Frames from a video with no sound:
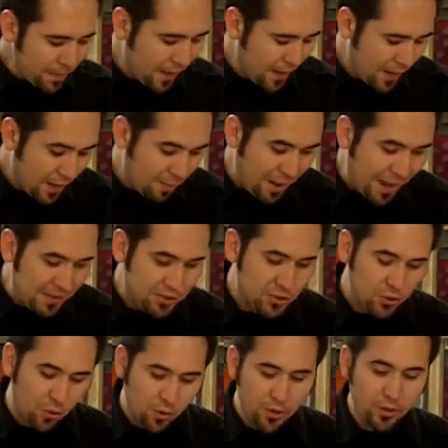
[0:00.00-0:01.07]
I had
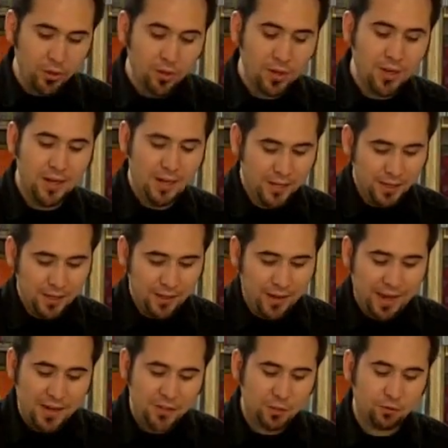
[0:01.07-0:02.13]
this order that
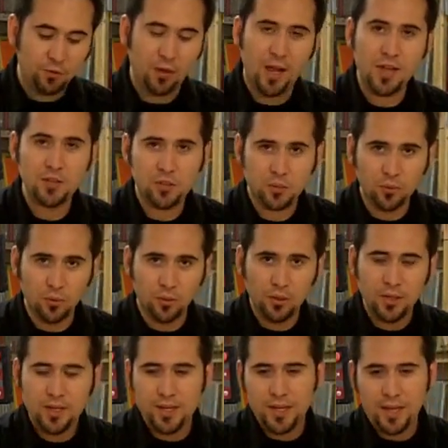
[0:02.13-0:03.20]
I had to do for high
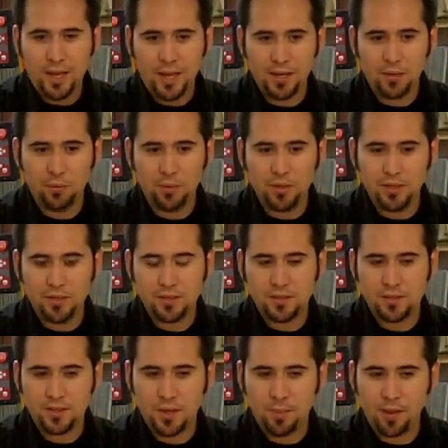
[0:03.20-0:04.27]
school. And it
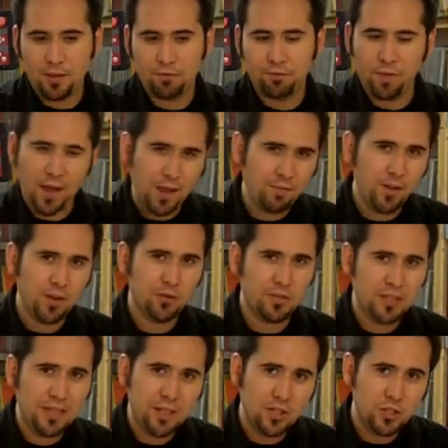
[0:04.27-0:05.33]
was about
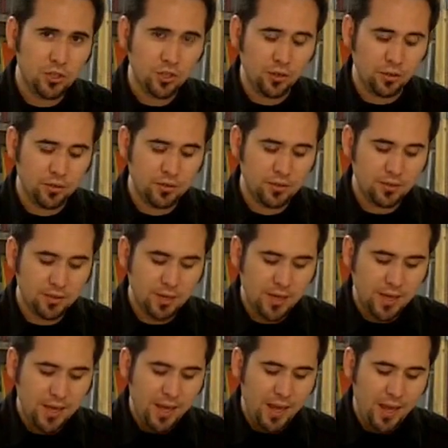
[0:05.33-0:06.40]
500 t-shirts
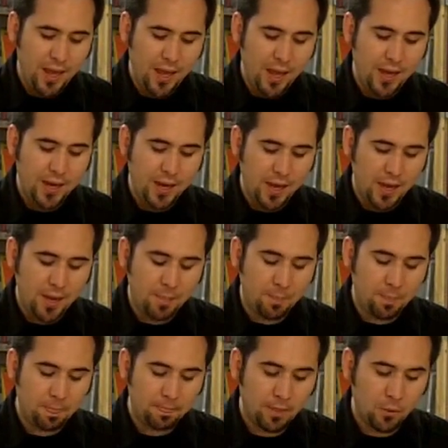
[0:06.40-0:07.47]
and
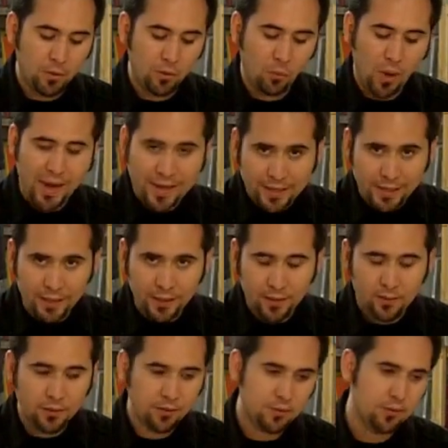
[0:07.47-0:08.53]
with white
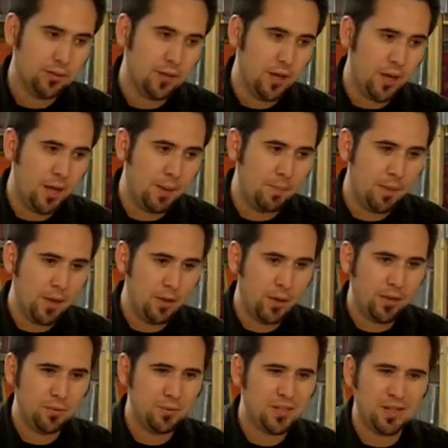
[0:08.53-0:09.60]
ink.
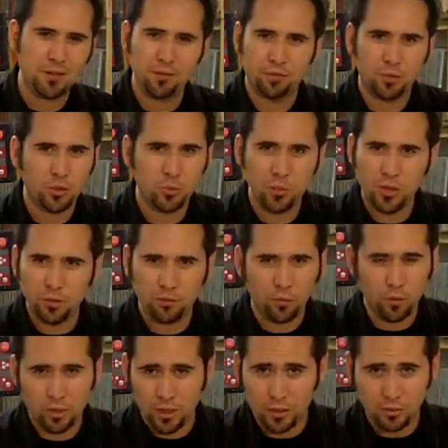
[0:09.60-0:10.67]
It was like a 3 or
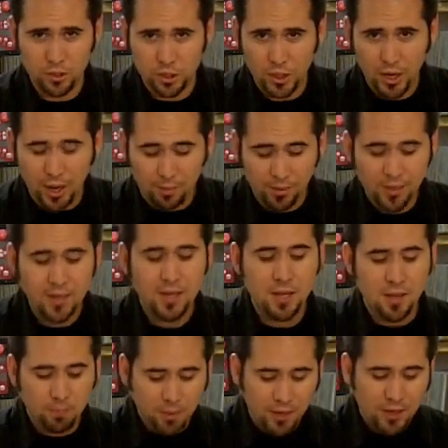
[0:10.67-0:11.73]
4 color job.
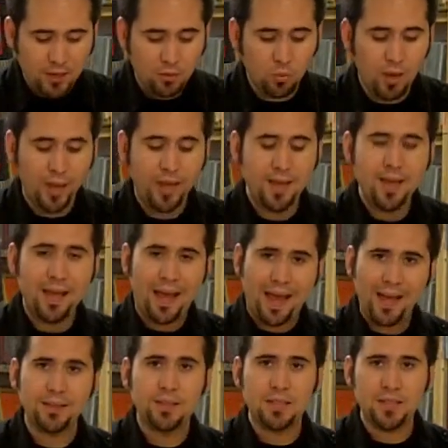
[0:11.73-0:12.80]
But anyway,
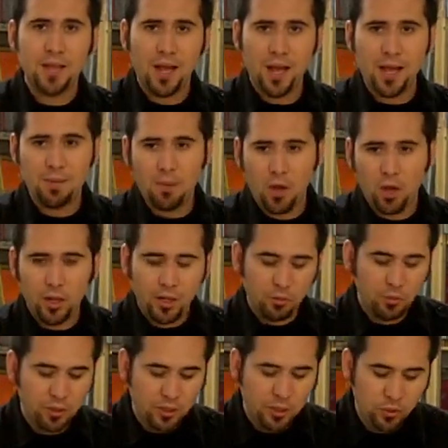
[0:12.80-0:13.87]
at the time, all I
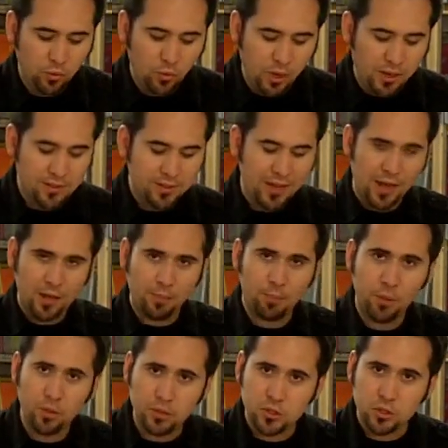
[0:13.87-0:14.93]
really knew was how to
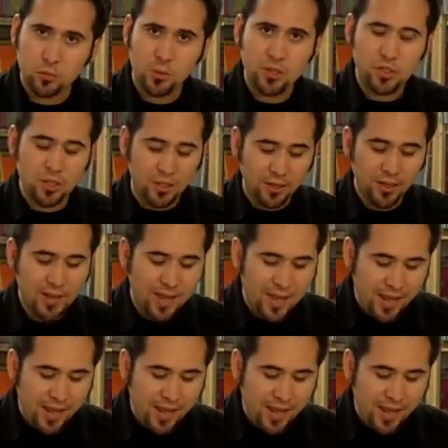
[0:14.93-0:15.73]
pull a squeegee.